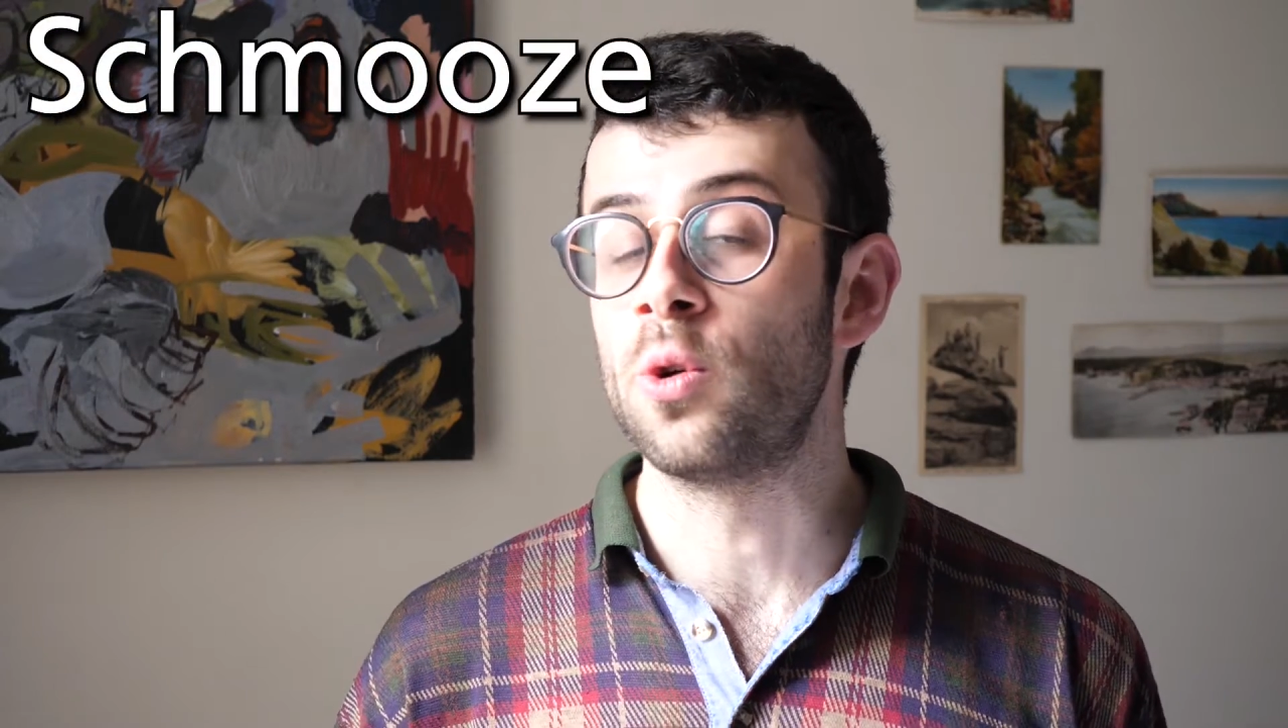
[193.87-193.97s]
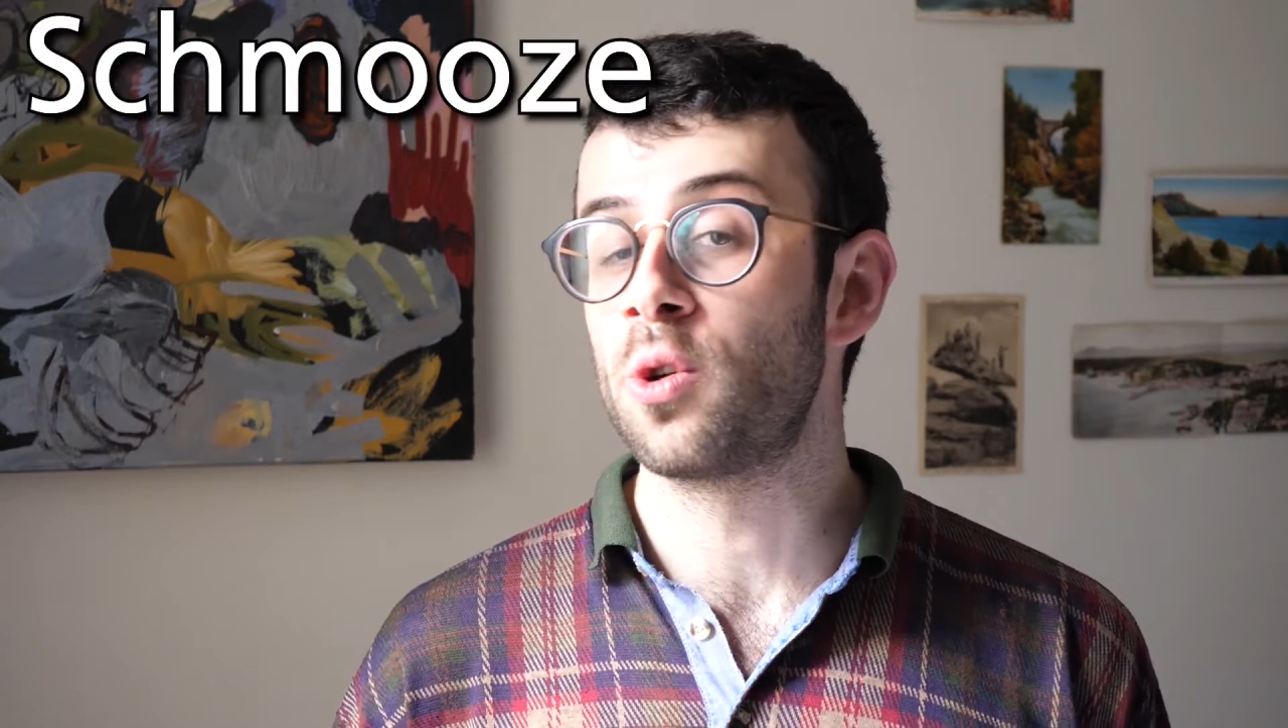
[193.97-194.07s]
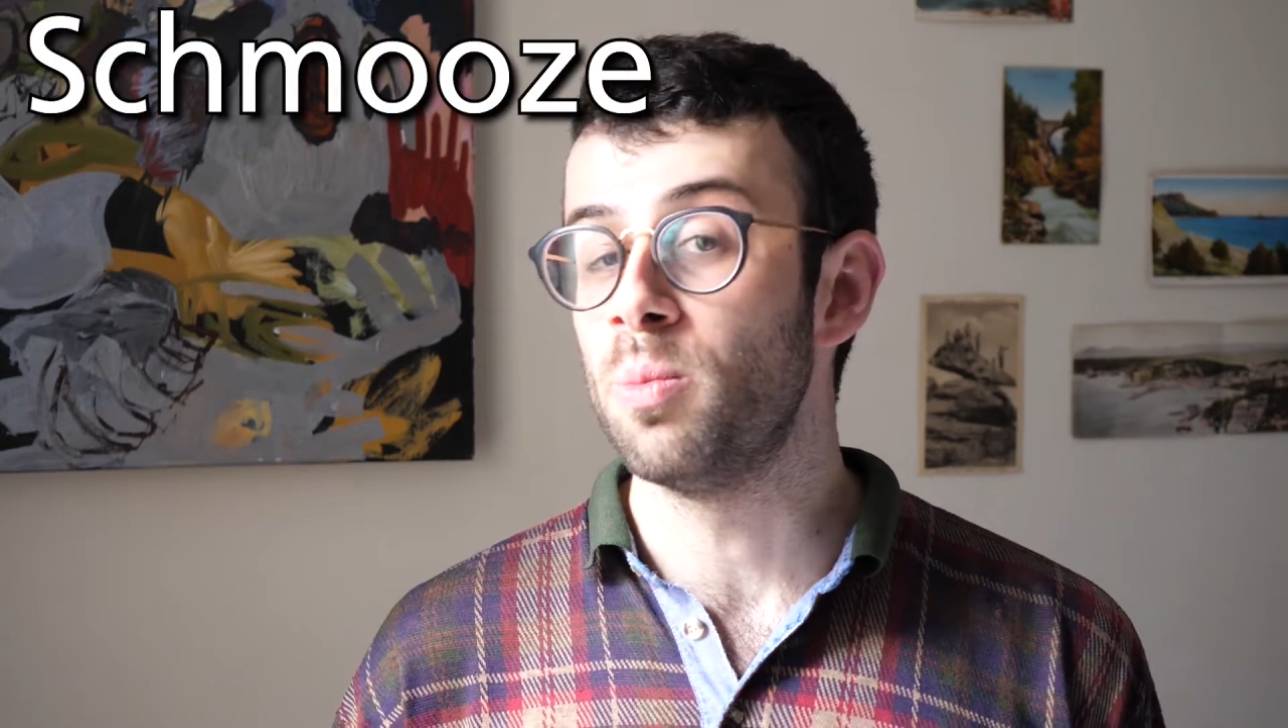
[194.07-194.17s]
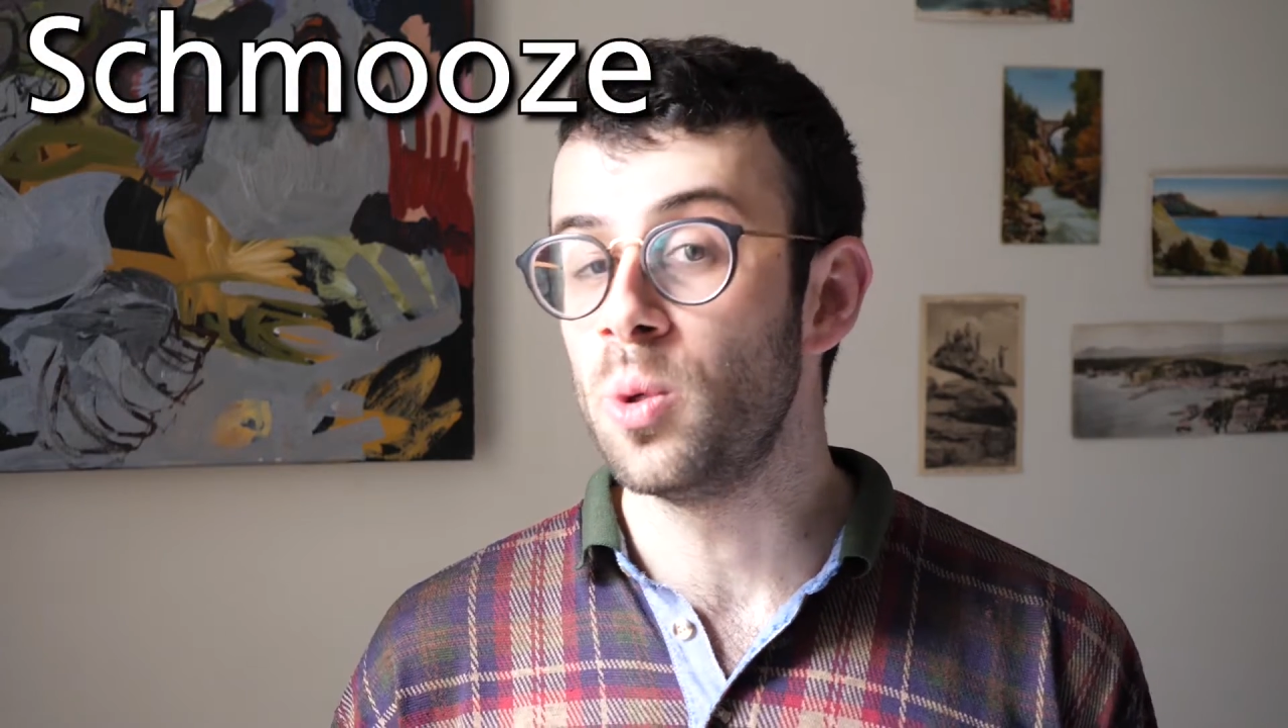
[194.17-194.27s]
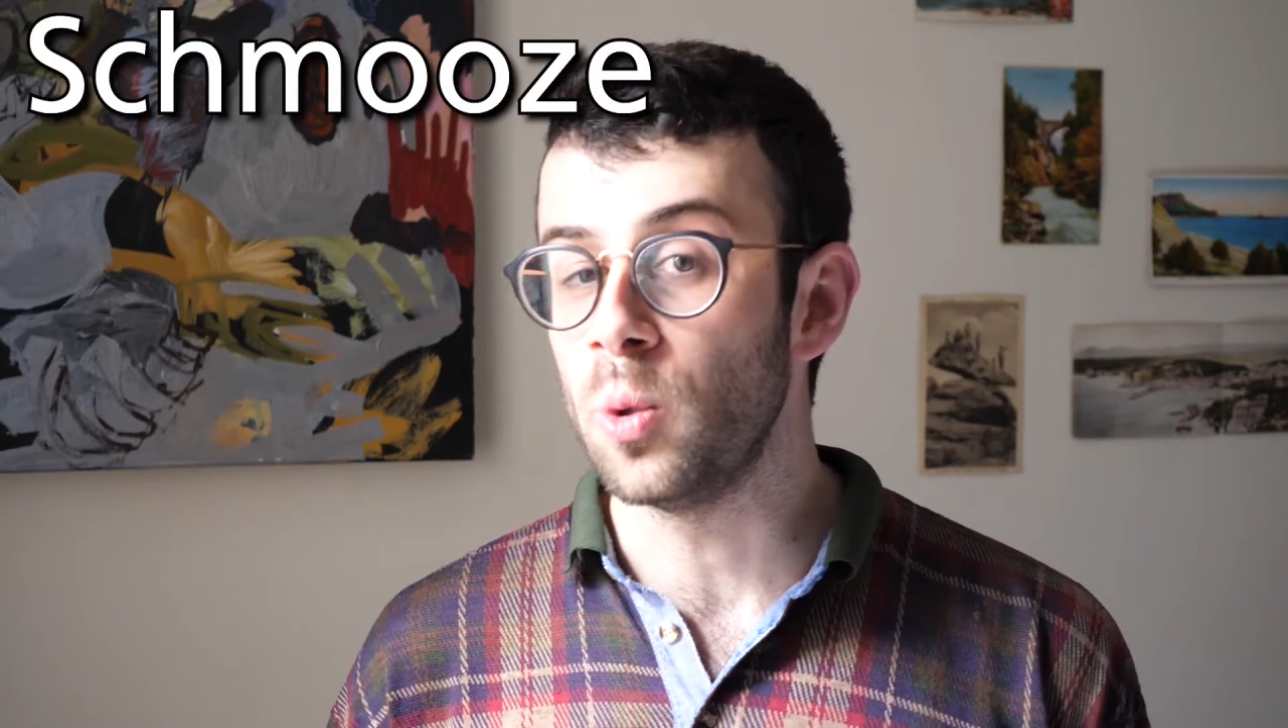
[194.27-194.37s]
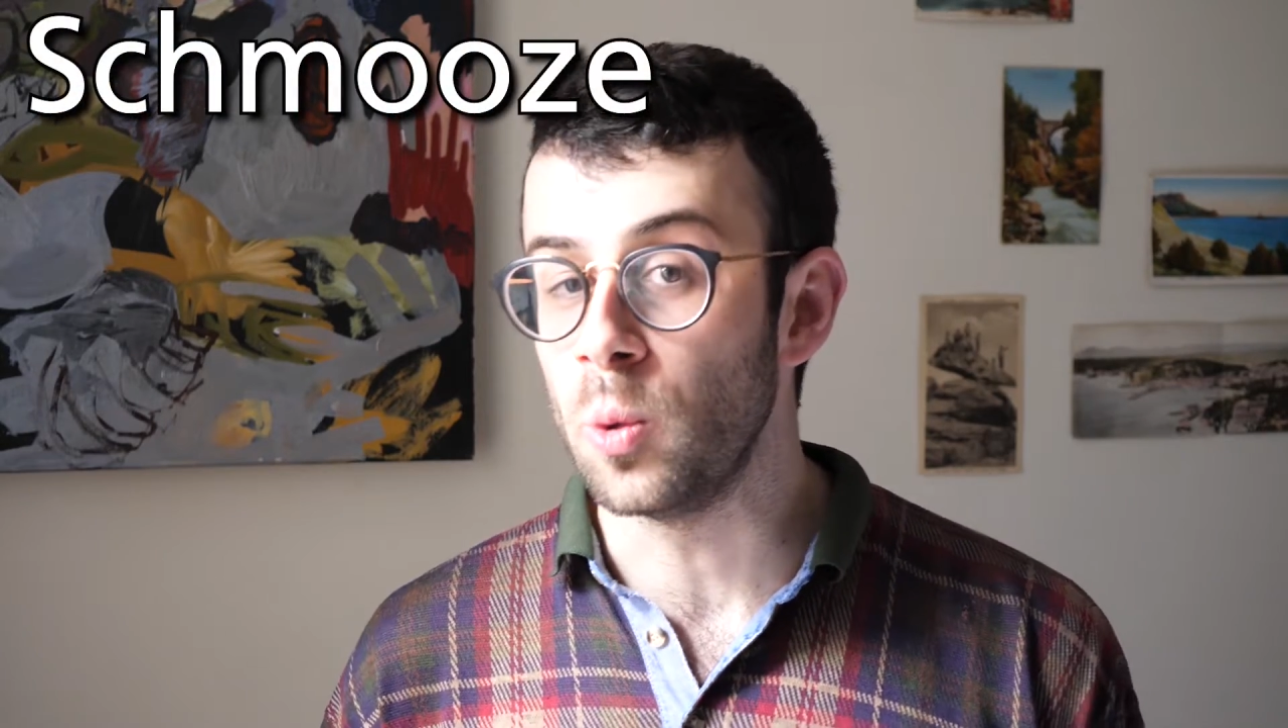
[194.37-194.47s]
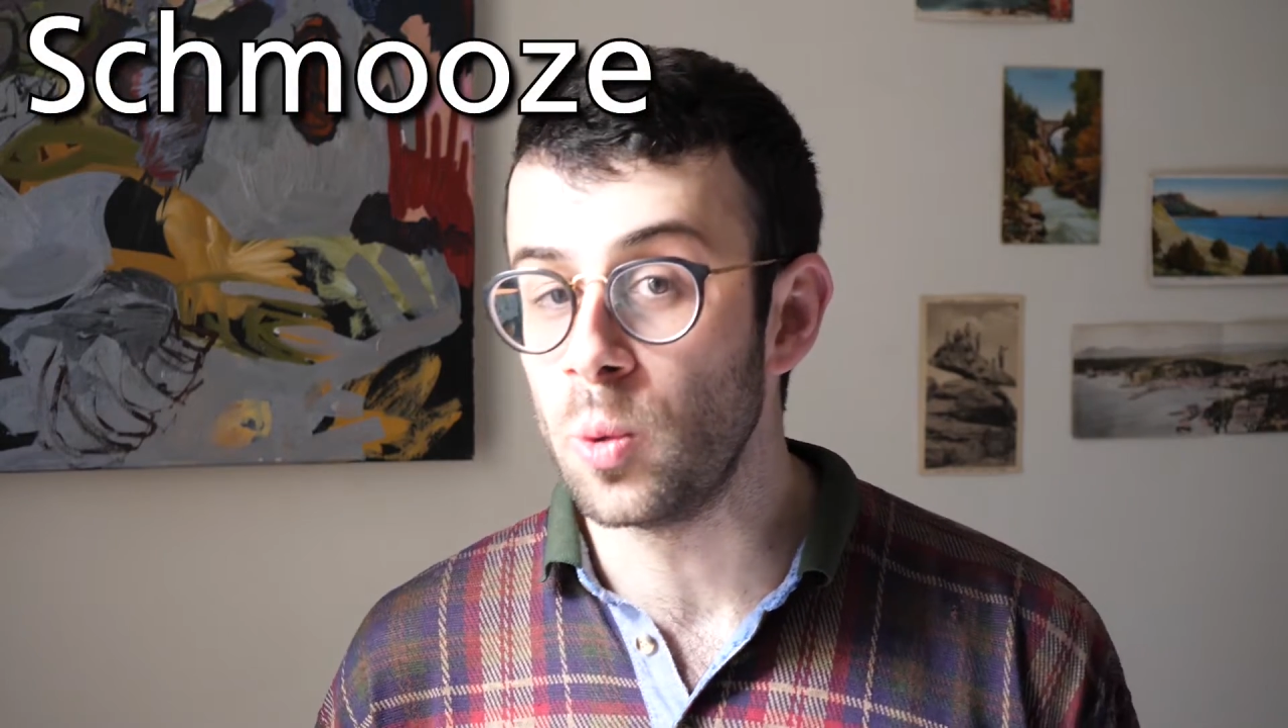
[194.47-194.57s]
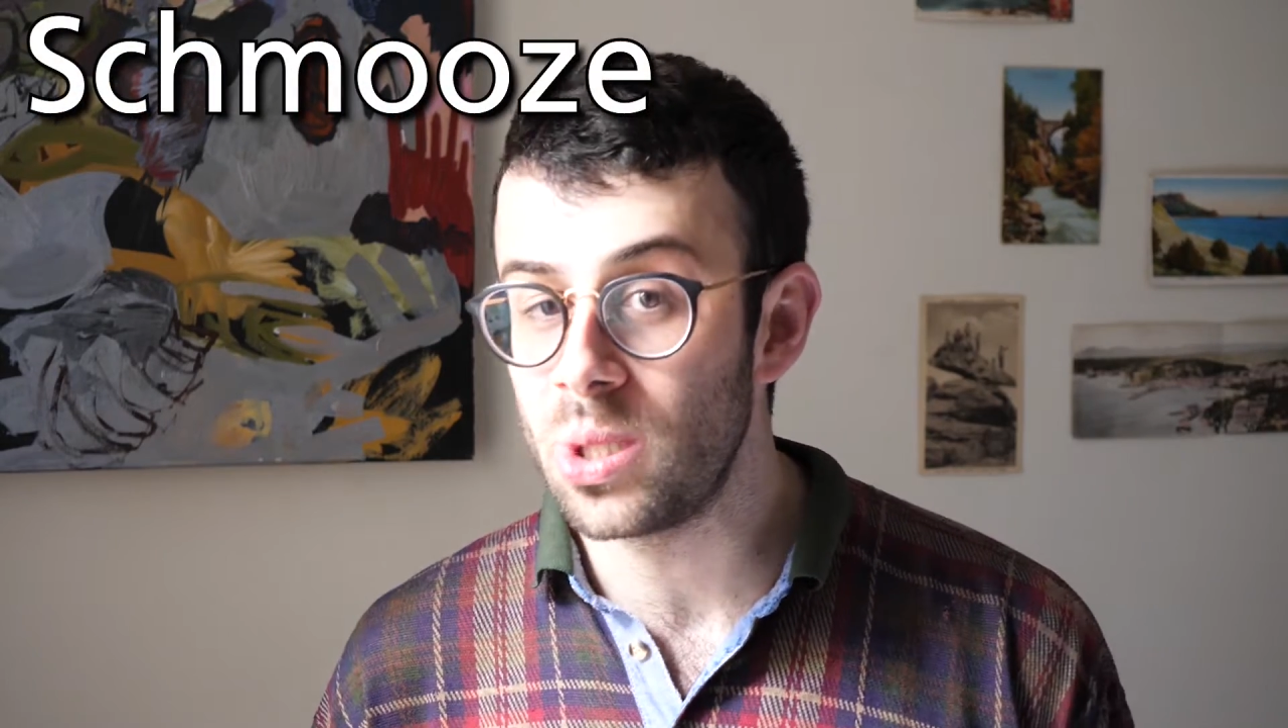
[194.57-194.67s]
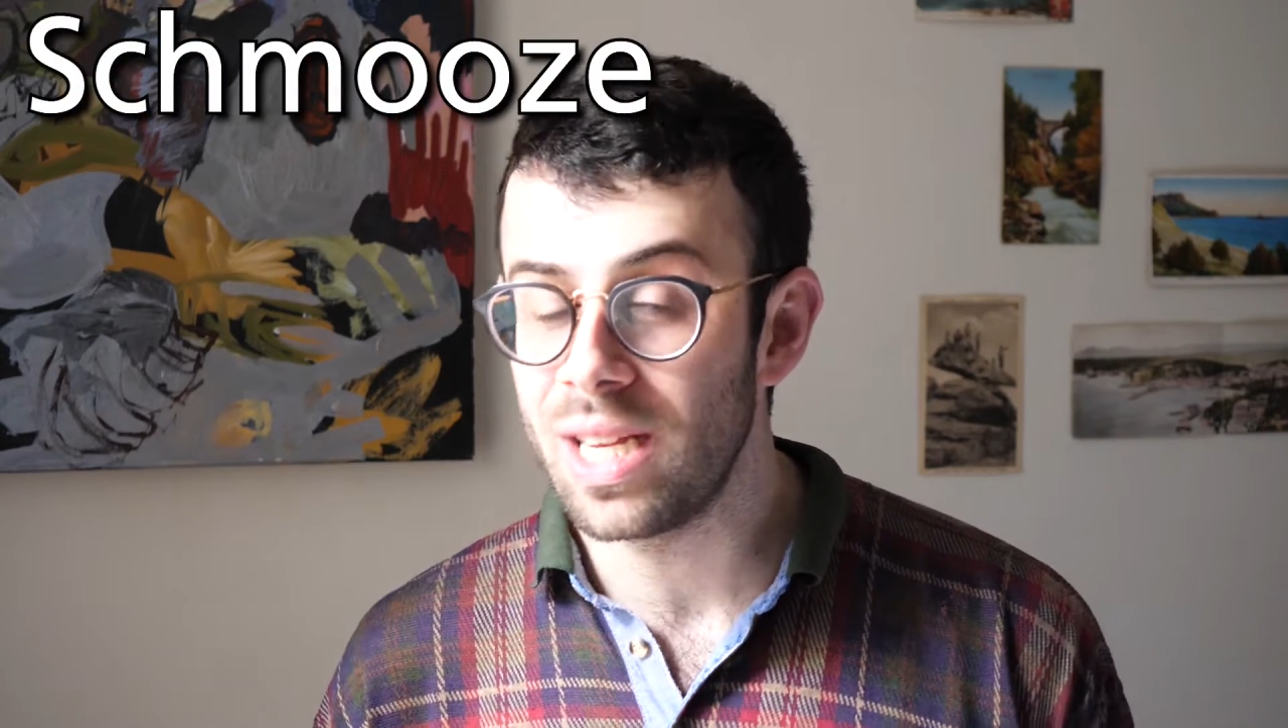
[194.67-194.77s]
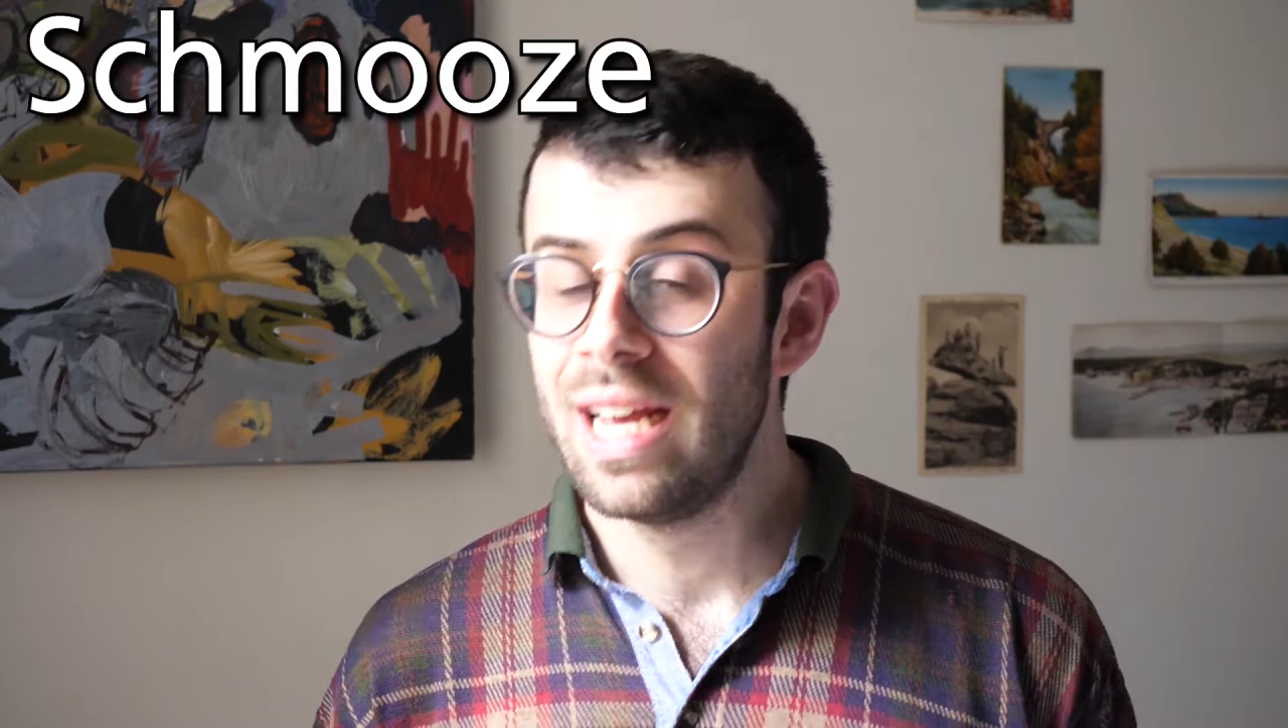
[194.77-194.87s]

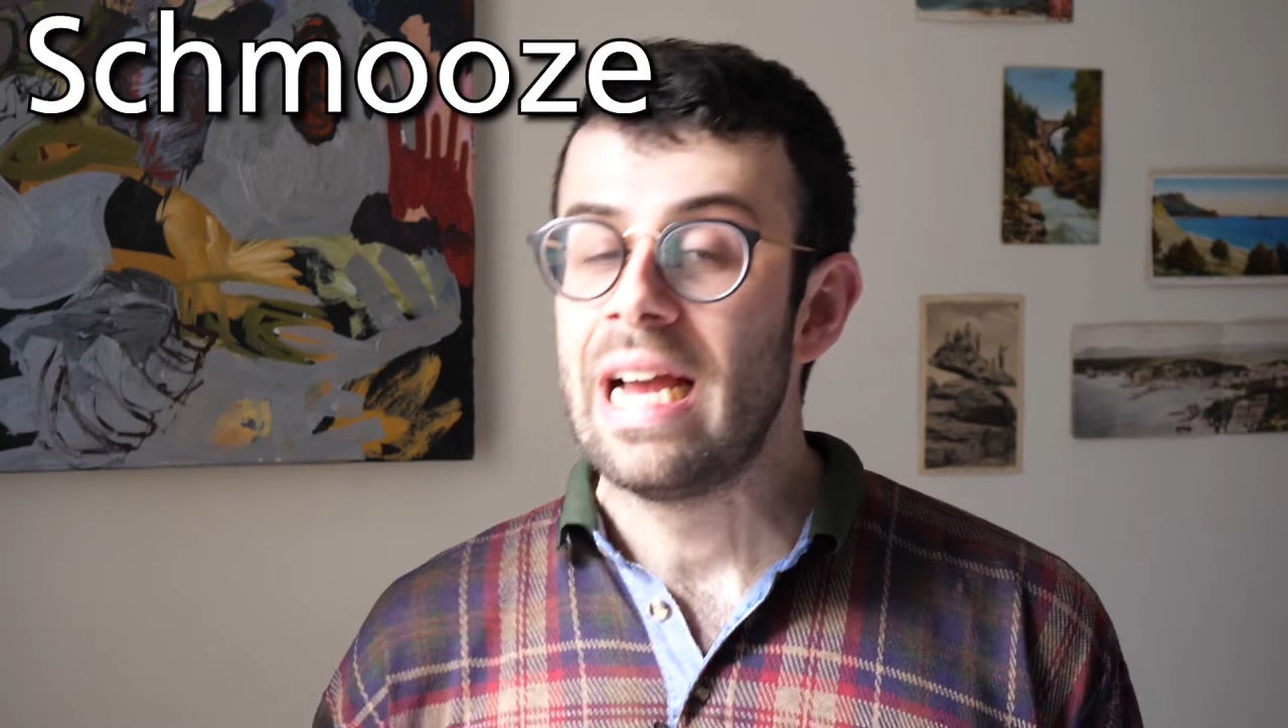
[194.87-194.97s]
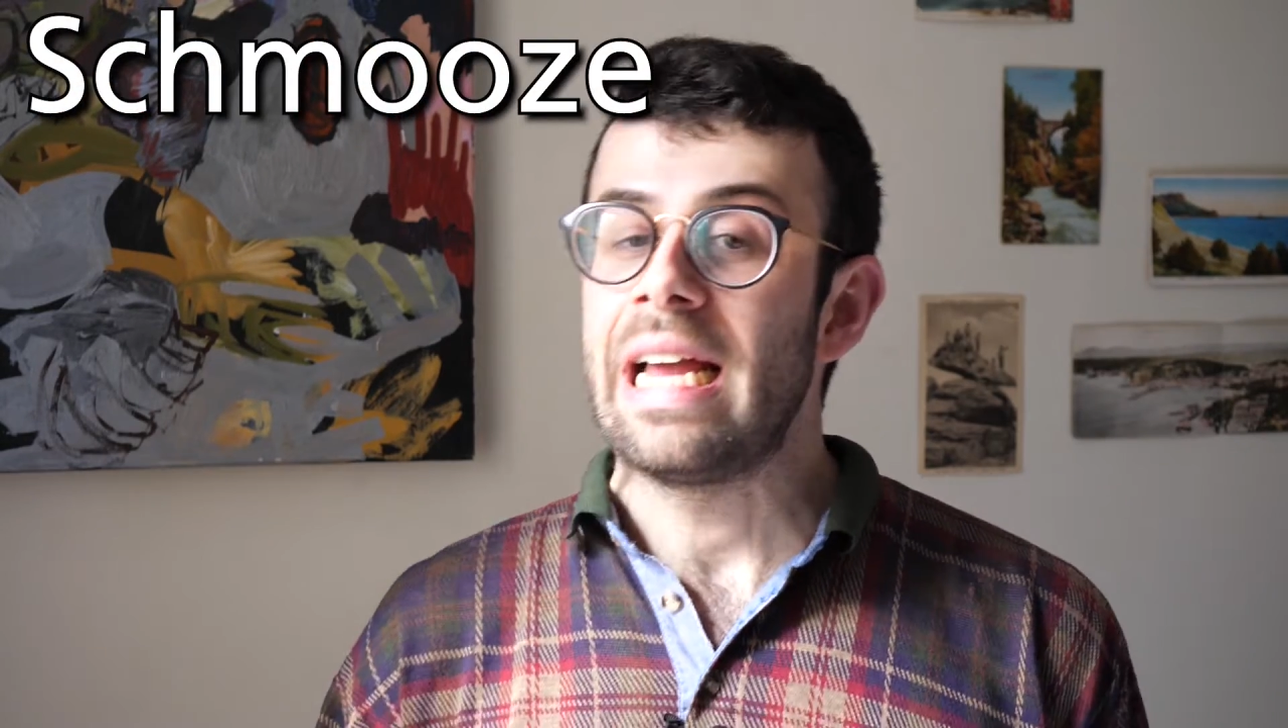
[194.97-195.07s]
schmooze